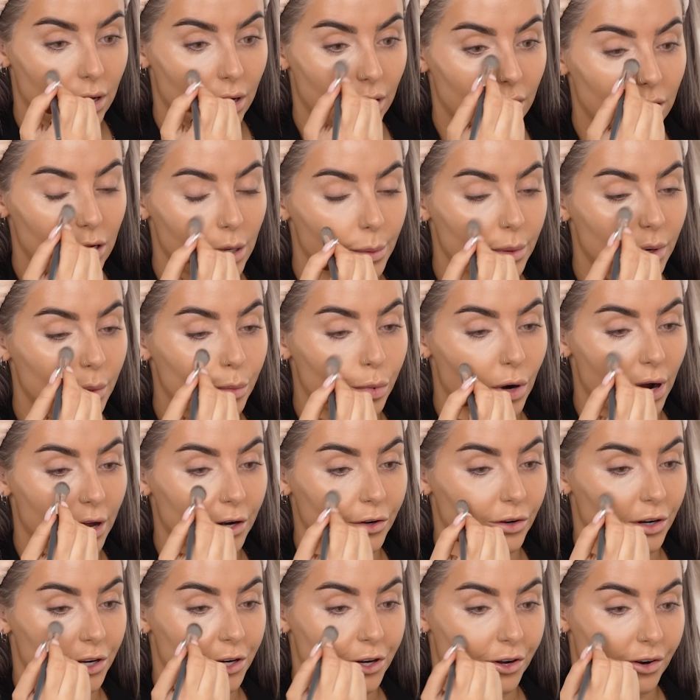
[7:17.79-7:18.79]
a little bit of
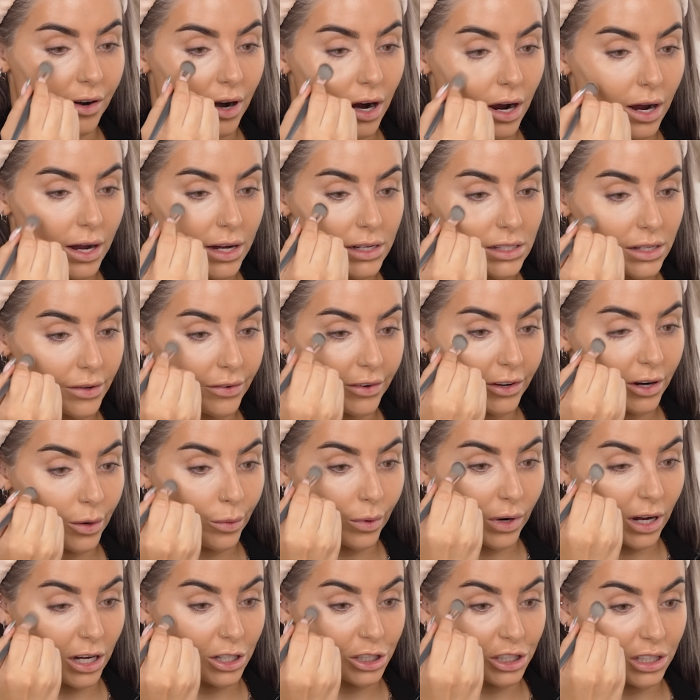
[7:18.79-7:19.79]
brightener under your eyes if you don't want to